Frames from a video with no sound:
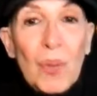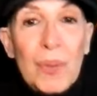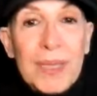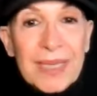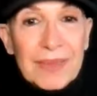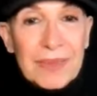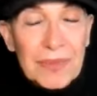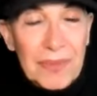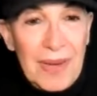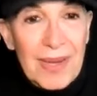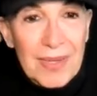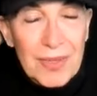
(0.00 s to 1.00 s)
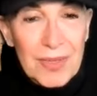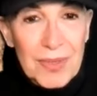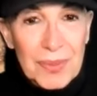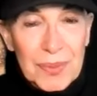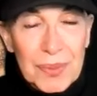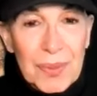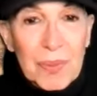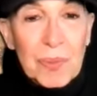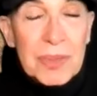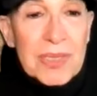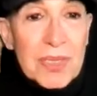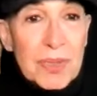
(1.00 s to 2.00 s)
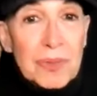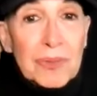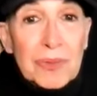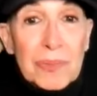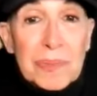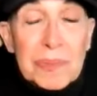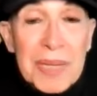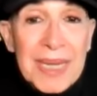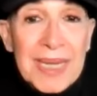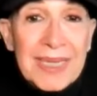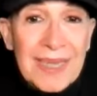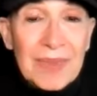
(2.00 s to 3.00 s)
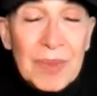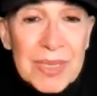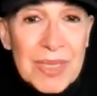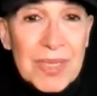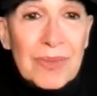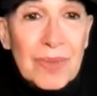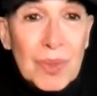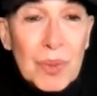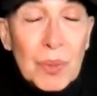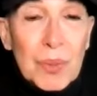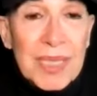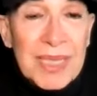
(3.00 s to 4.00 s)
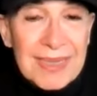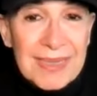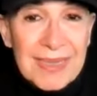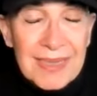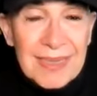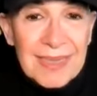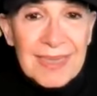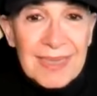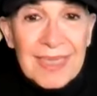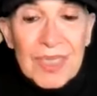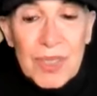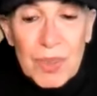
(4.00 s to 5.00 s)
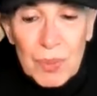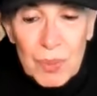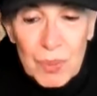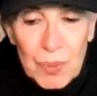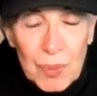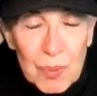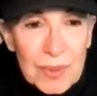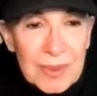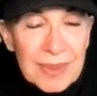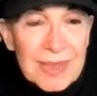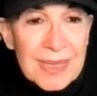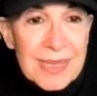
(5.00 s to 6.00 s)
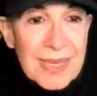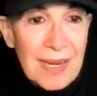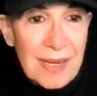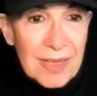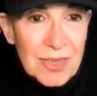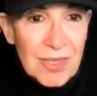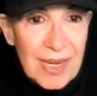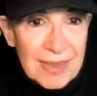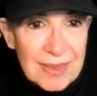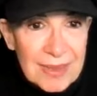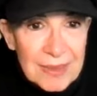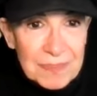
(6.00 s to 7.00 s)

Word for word: we can fire you once you've made once you've agreed to this contract